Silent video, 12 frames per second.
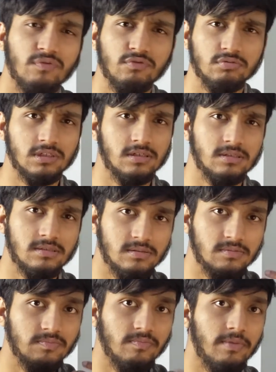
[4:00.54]
to
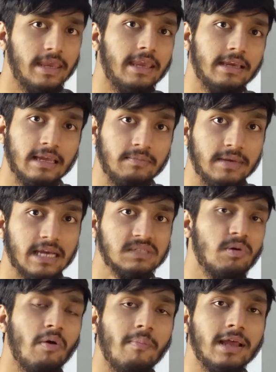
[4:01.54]
just make and be
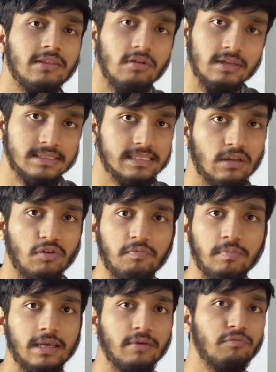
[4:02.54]
experimental instead
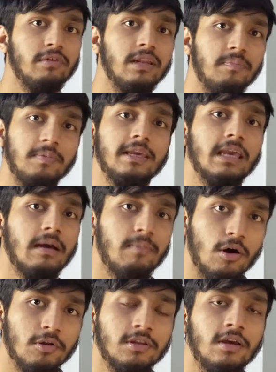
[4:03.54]
of being really picky
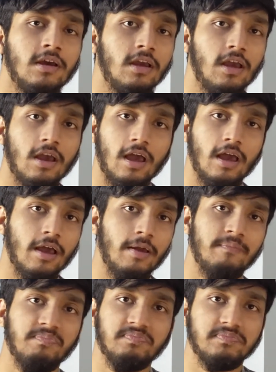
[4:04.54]
about
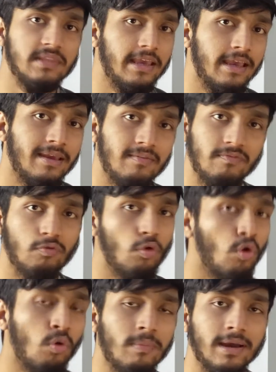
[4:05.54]
the
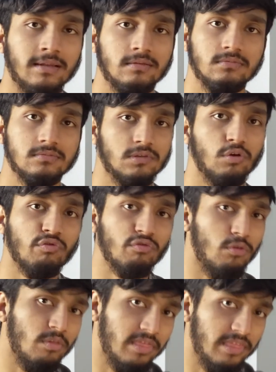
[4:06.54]
form and the
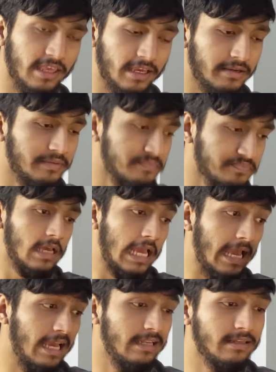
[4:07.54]
overall thing.
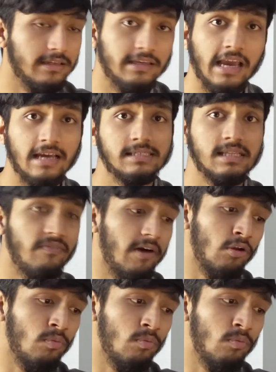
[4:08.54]
And here is the final